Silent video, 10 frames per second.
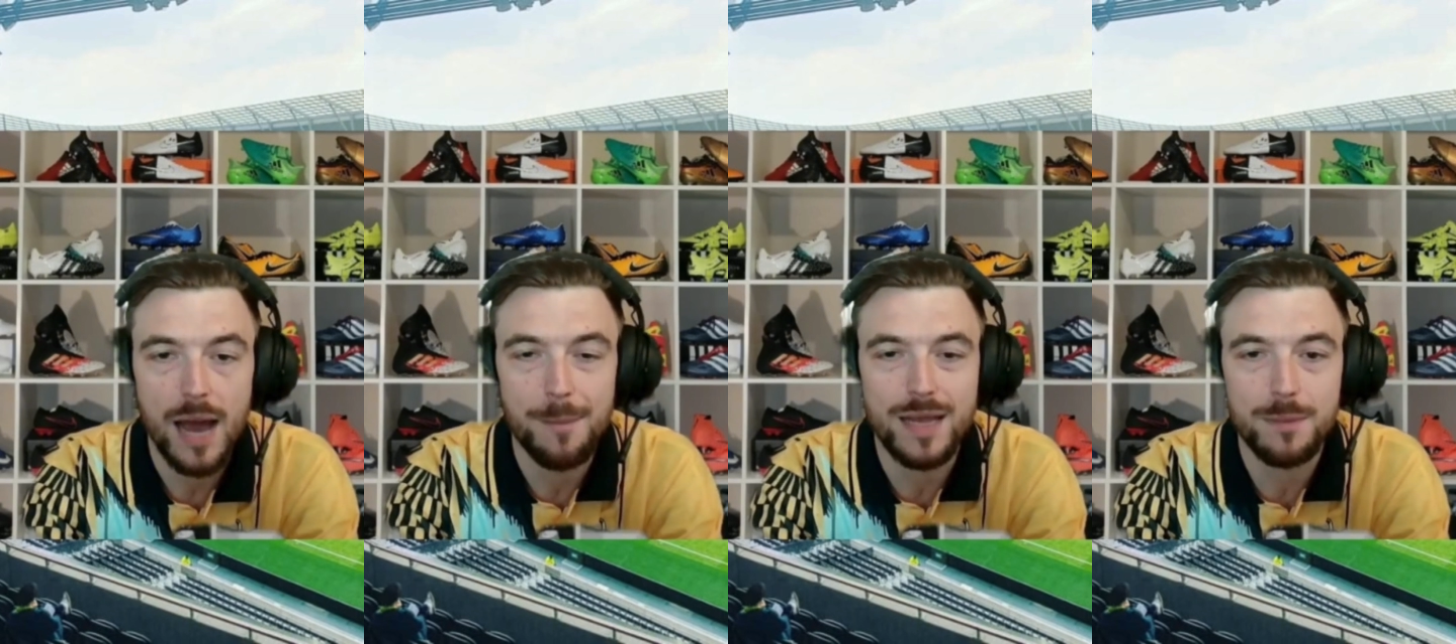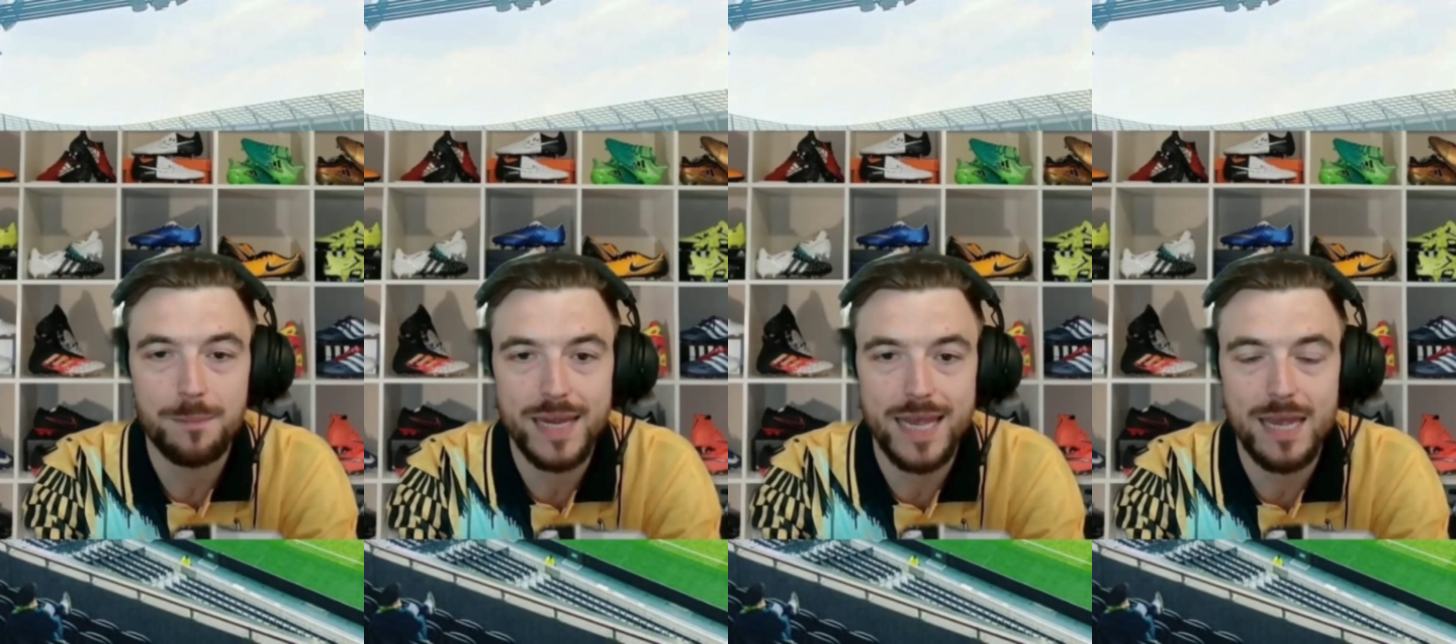and make a
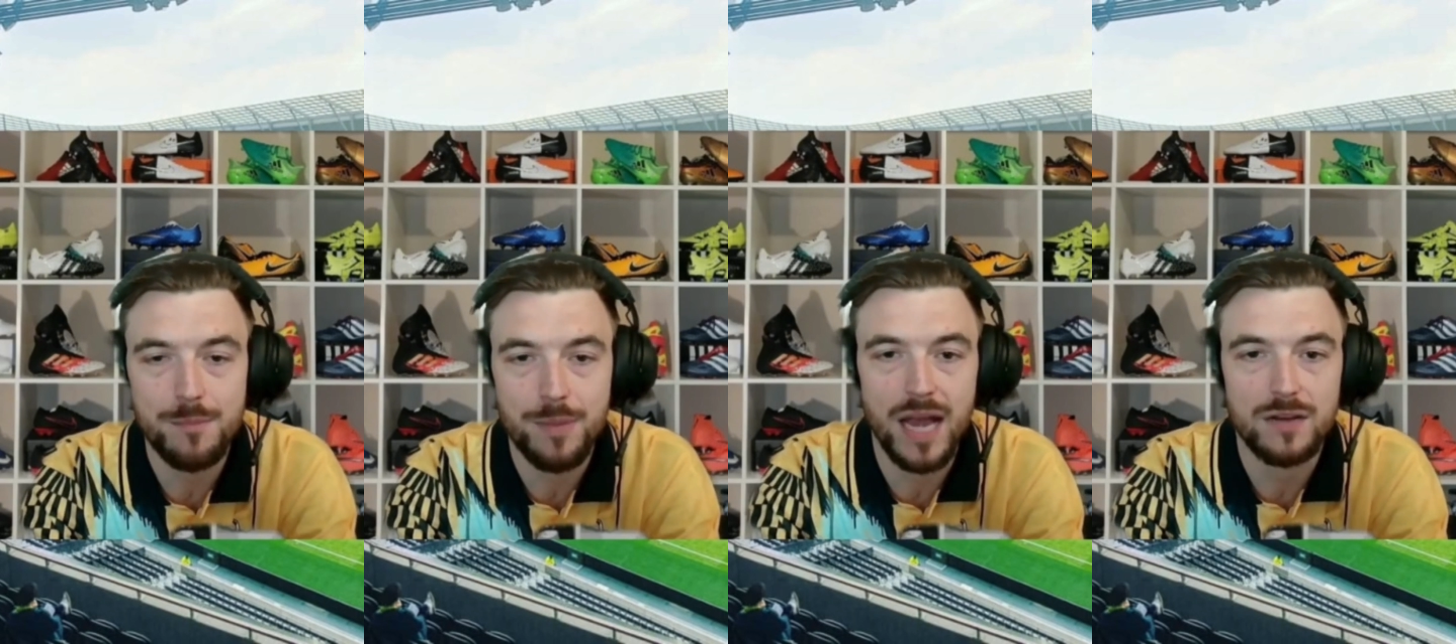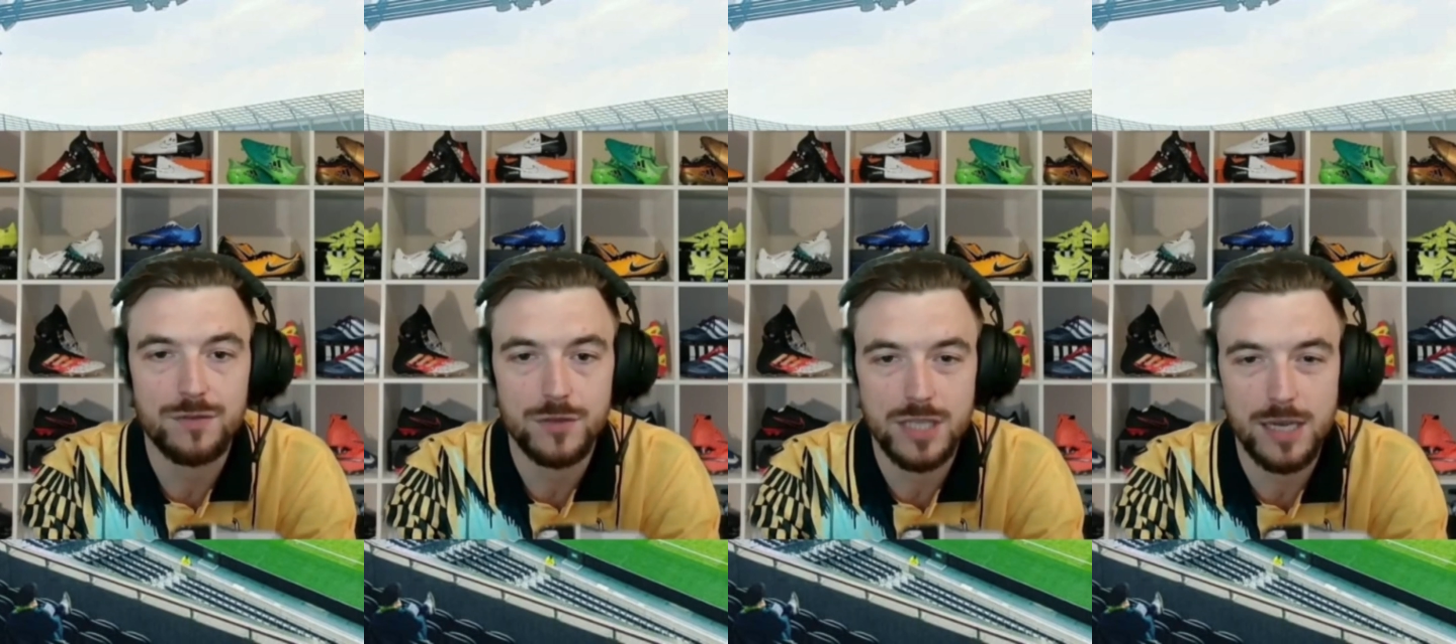big impact
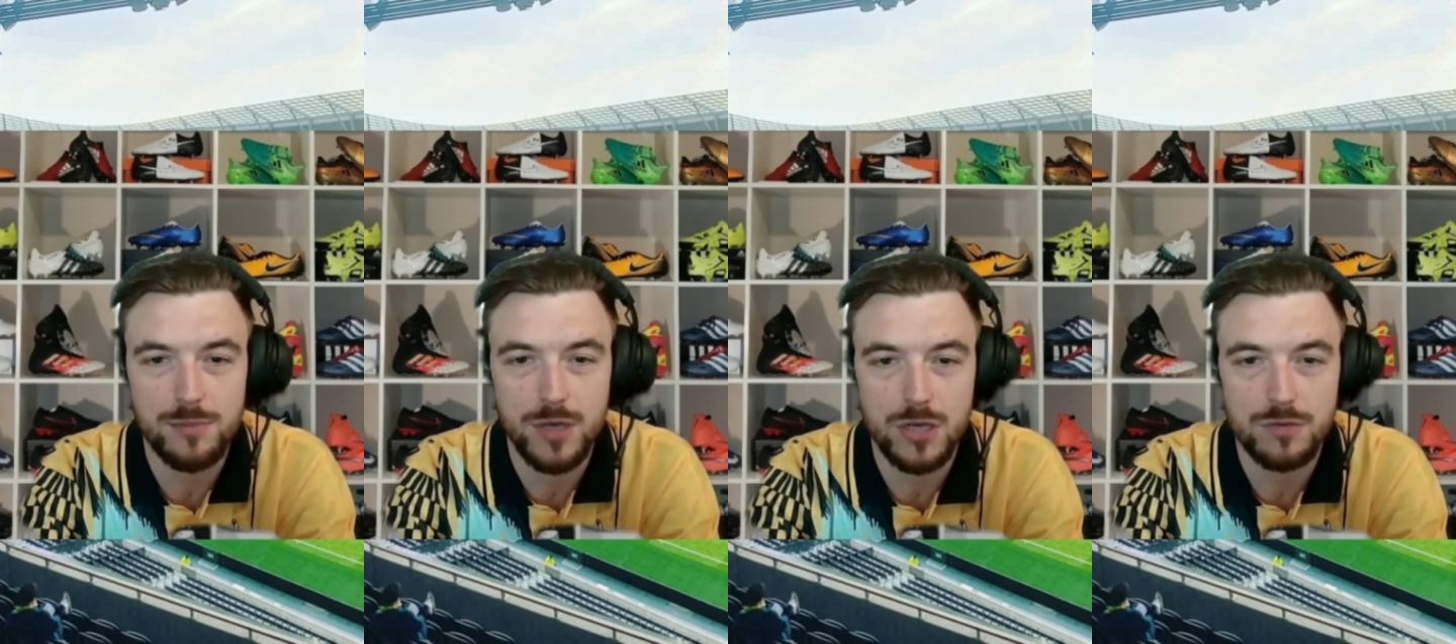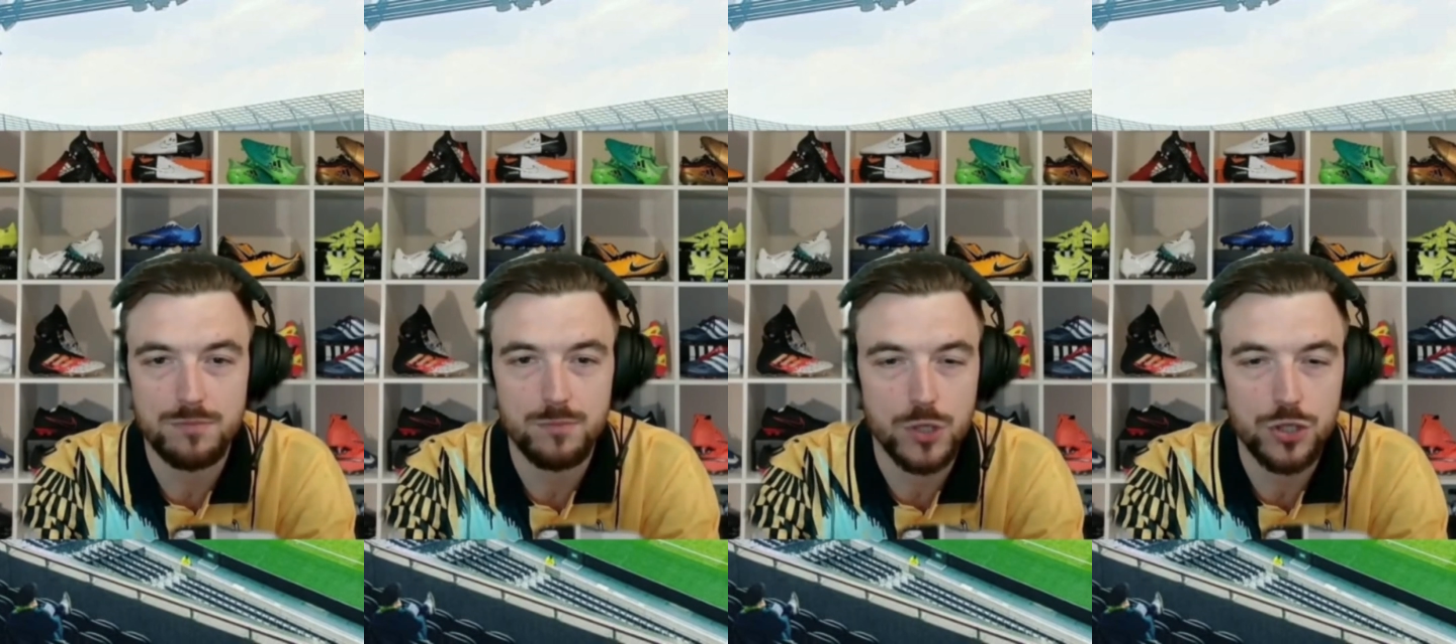for a team that
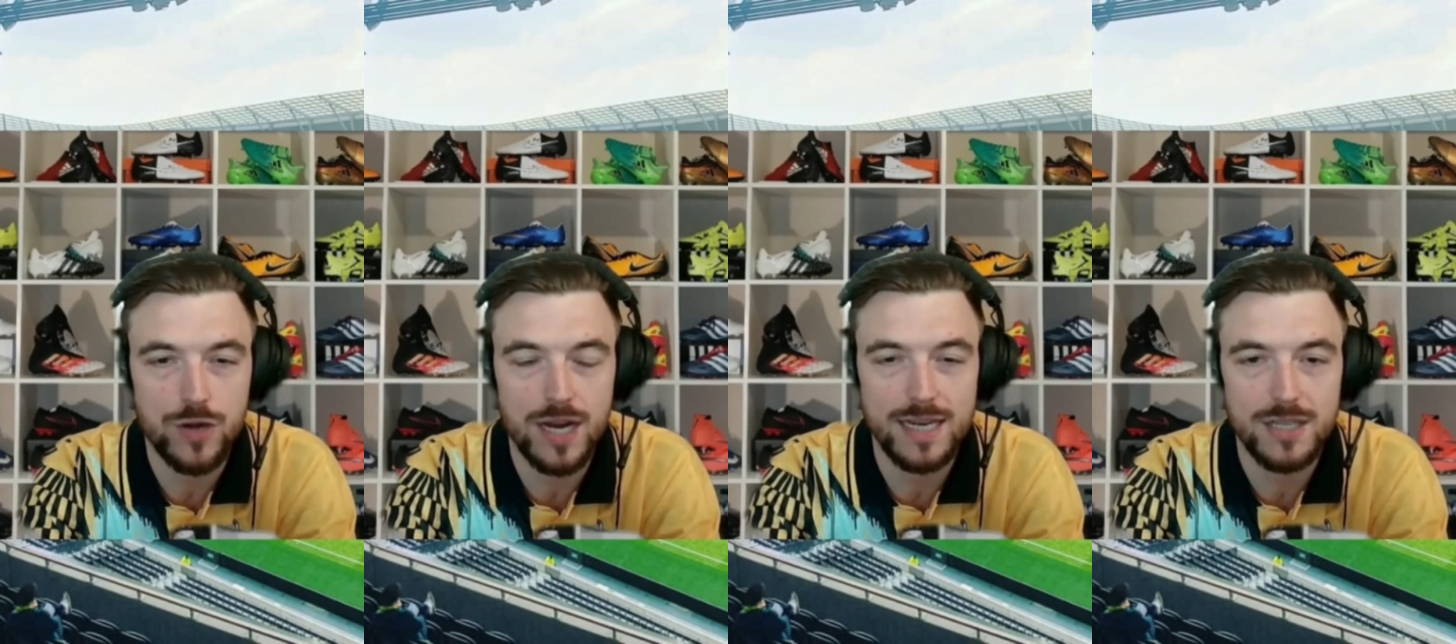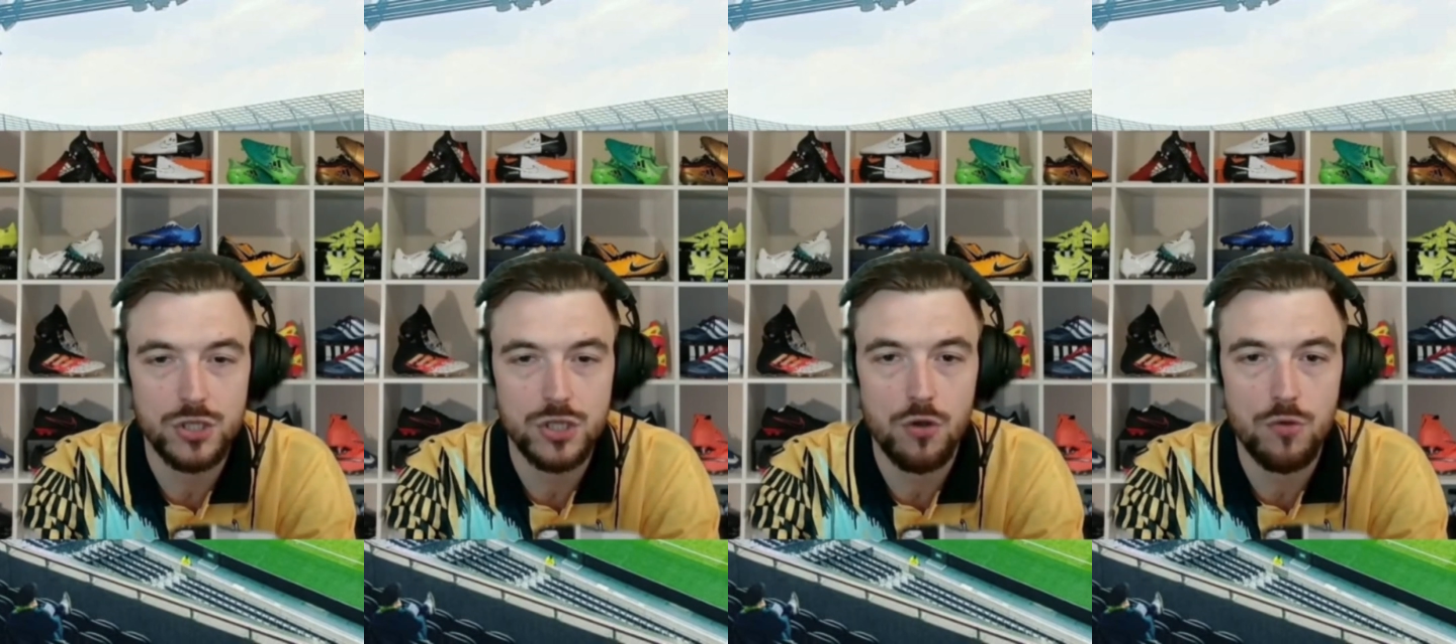was struggling
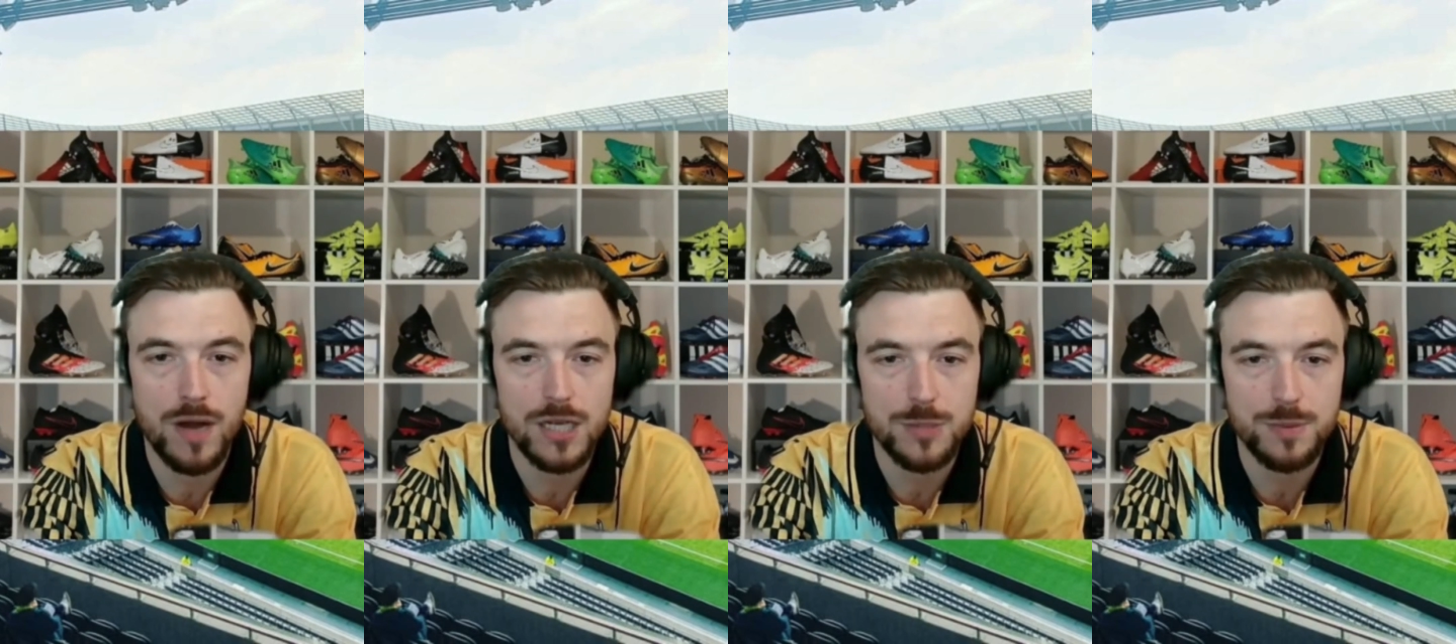so much,